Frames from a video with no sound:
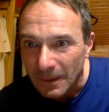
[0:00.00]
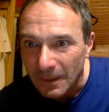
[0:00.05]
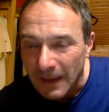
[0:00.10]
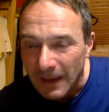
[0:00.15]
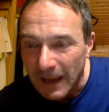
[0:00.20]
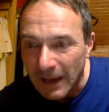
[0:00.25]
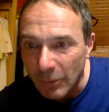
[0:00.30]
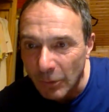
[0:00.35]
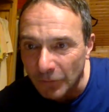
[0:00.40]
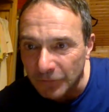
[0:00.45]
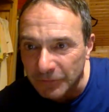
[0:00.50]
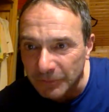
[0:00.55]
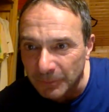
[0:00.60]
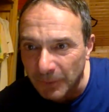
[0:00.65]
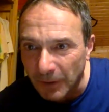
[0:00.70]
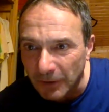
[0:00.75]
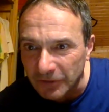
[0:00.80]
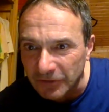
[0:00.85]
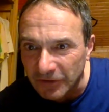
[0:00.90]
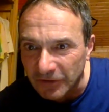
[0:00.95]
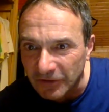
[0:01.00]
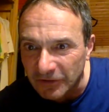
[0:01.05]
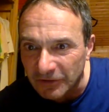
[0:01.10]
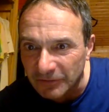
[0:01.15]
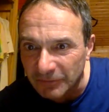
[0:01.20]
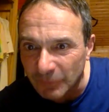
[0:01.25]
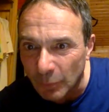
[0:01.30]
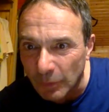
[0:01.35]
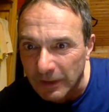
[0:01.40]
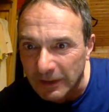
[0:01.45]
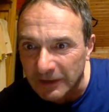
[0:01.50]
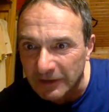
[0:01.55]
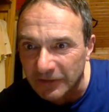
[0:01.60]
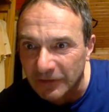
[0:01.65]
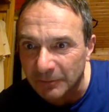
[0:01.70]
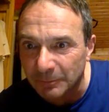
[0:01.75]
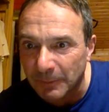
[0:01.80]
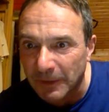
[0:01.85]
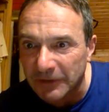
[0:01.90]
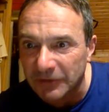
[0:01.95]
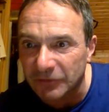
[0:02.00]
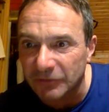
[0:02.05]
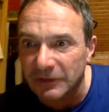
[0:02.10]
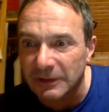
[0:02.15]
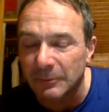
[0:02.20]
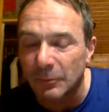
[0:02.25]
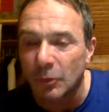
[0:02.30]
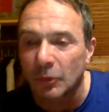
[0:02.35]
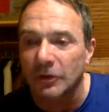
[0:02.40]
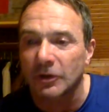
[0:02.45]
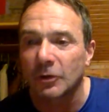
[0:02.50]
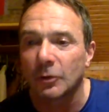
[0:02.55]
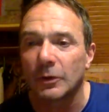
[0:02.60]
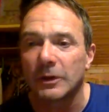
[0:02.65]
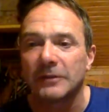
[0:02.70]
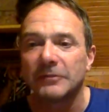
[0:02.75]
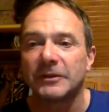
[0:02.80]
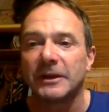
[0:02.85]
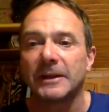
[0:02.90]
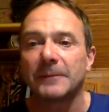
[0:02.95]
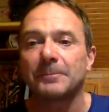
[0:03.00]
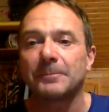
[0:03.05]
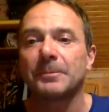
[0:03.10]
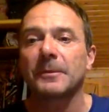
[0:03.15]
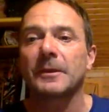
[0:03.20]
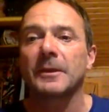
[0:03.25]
How often bioenergetics in the week? And is it better in the morning or evening?